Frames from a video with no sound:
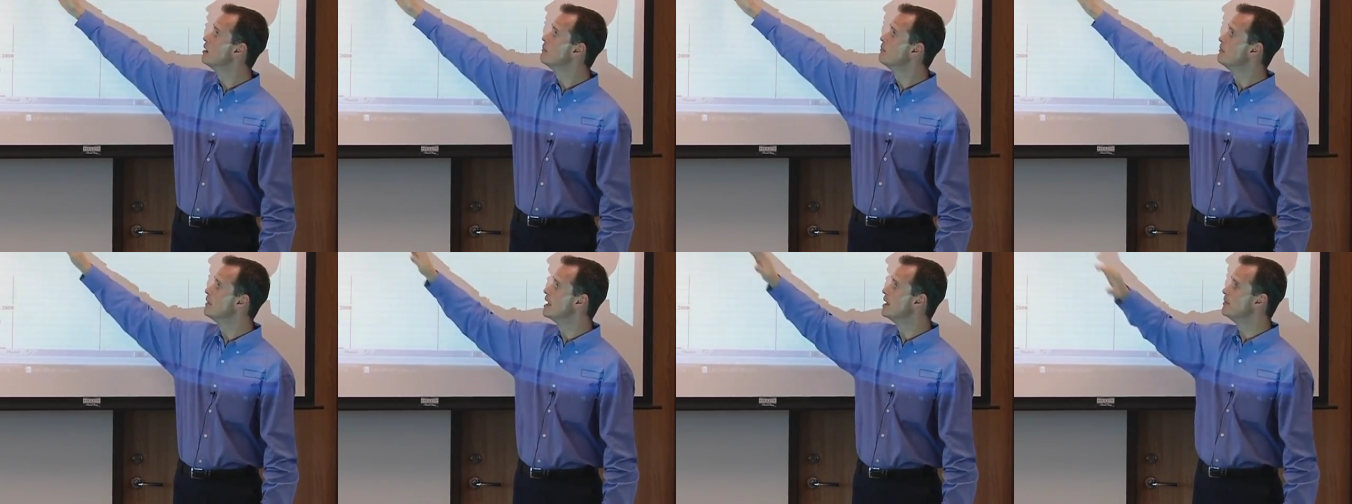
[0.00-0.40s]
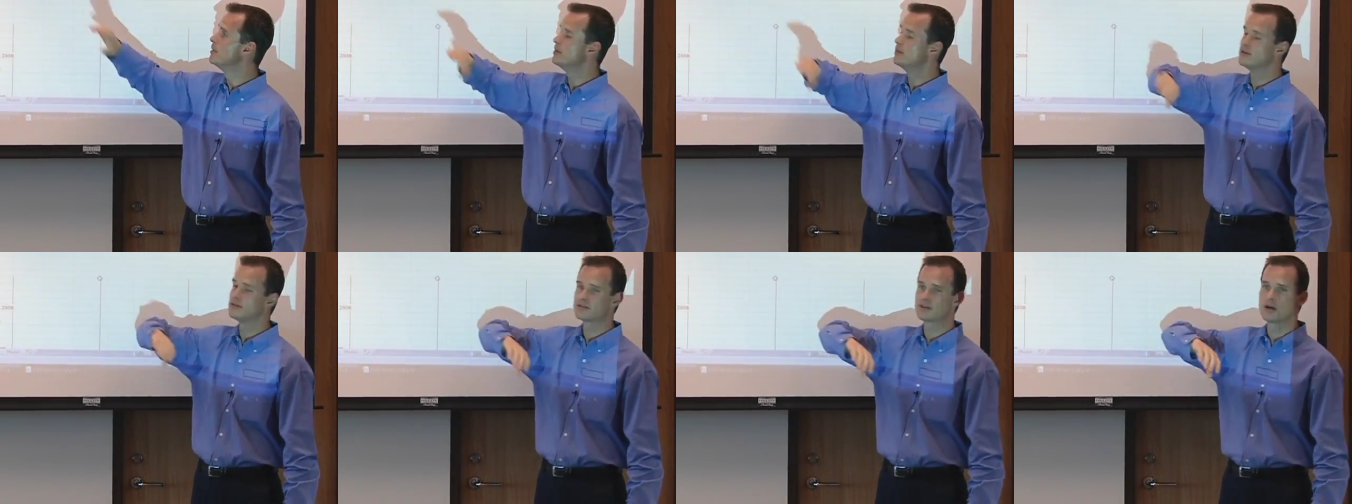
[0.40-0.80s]
Maybe
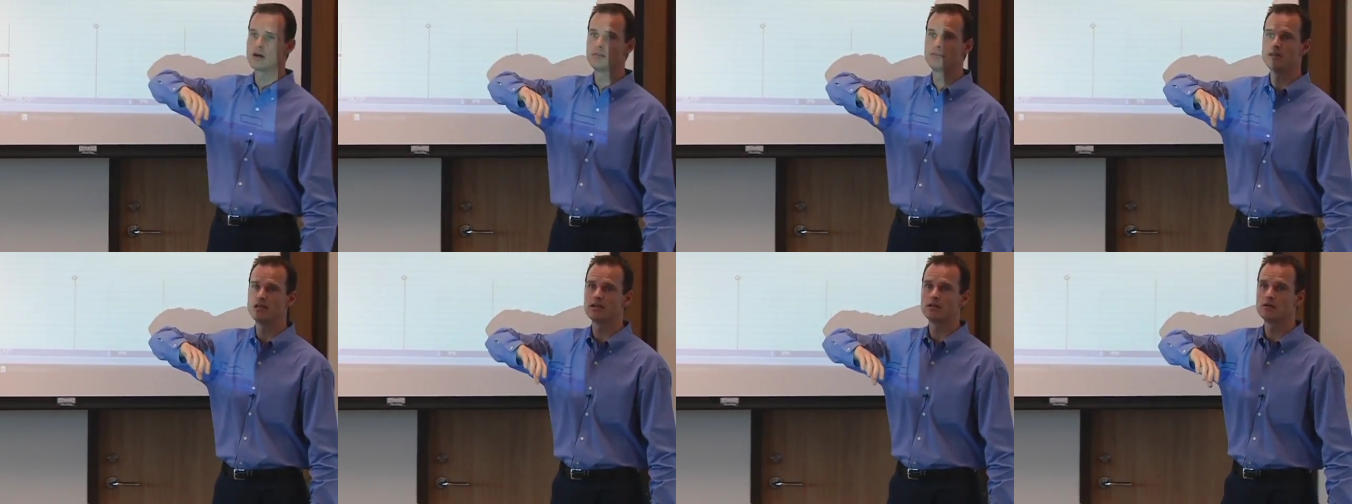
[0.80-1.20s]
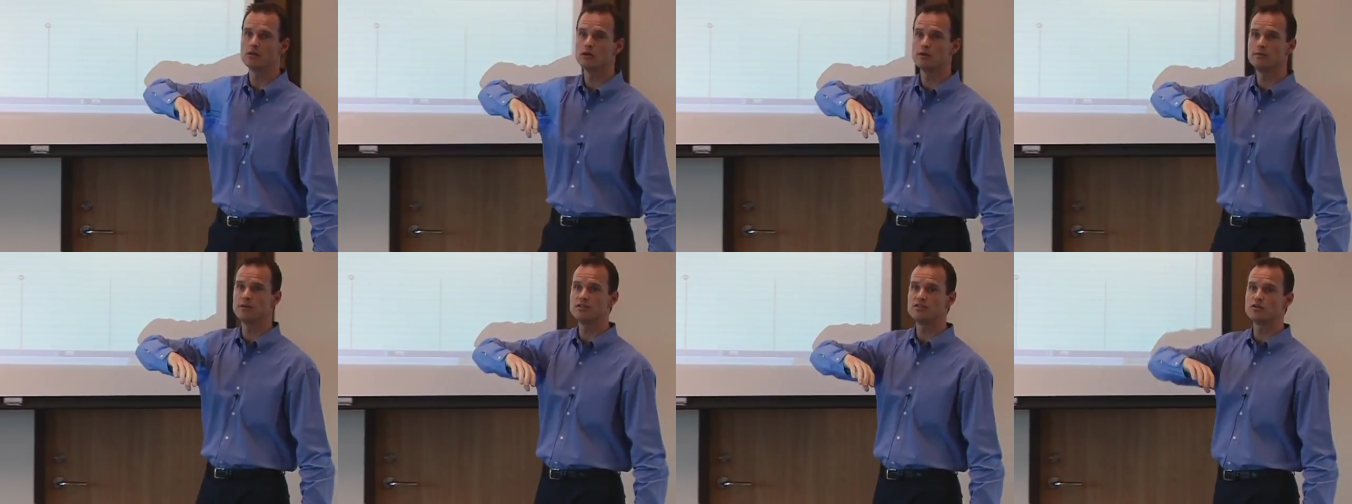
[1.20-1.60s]
this company can
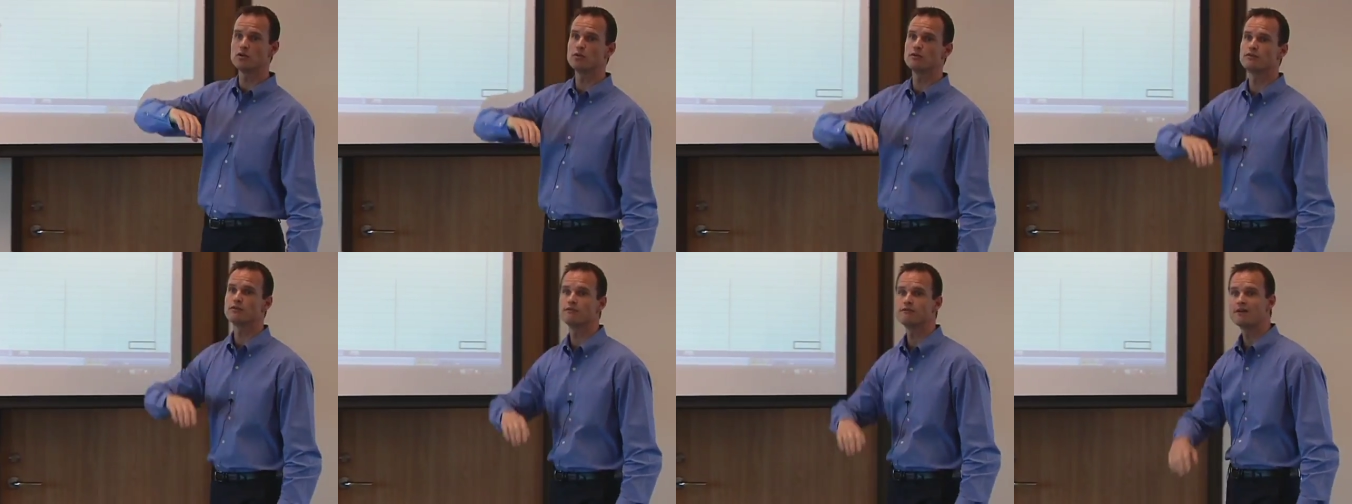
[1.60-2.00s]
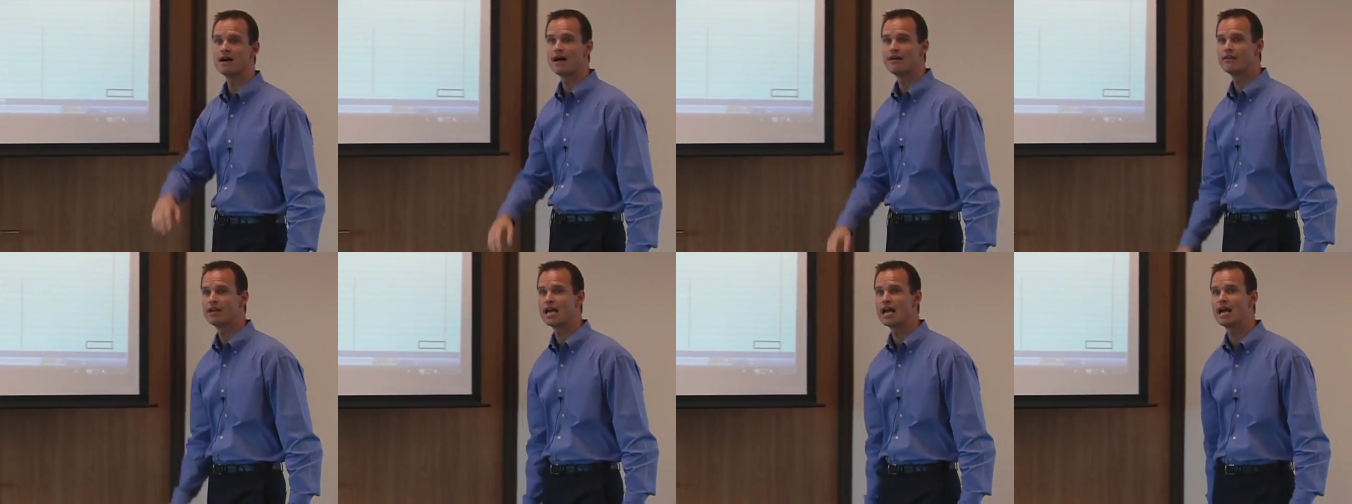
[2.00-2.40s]
only be sold for
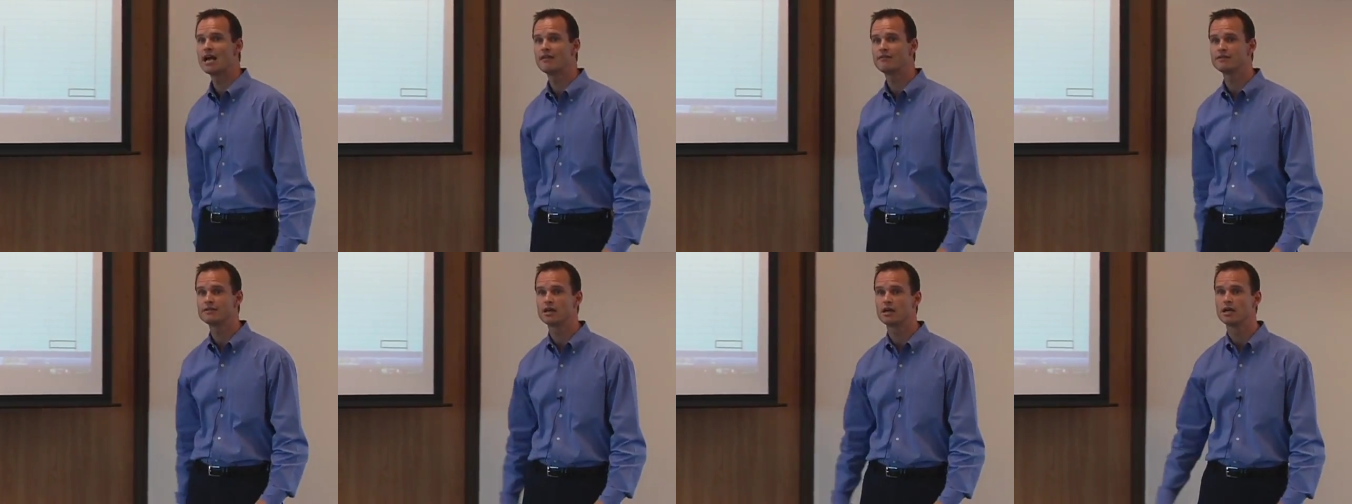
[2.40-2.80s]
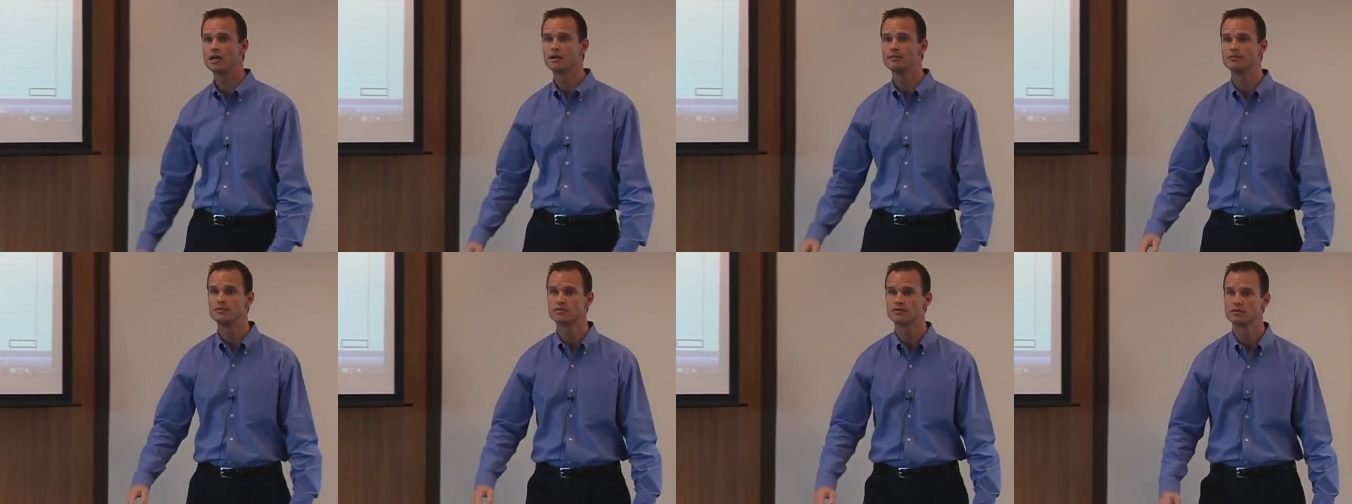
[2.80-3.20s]
five and a half
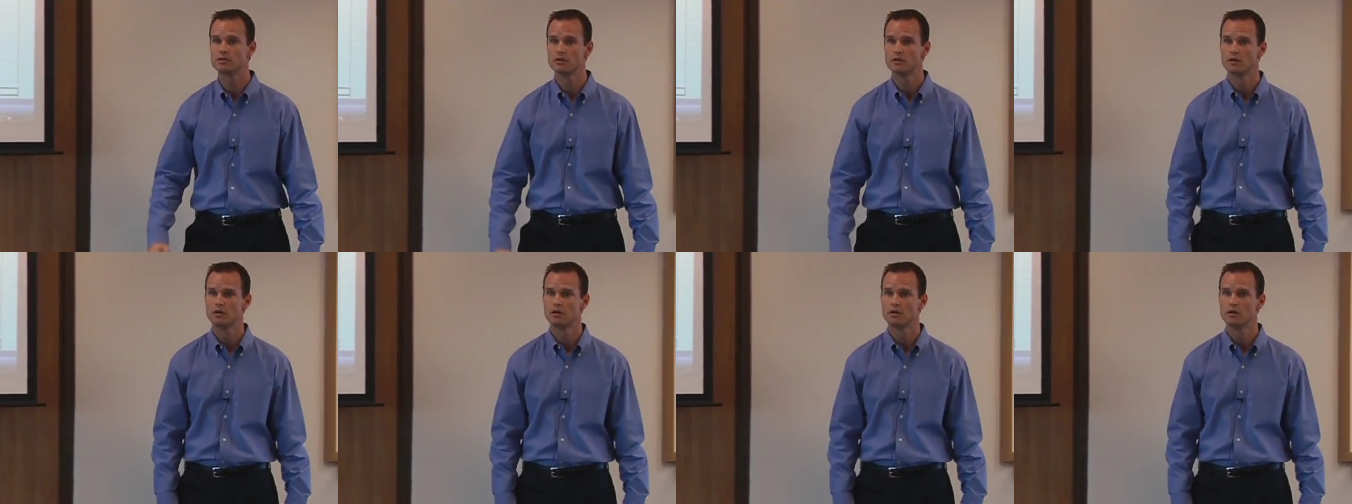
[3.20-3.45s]
times.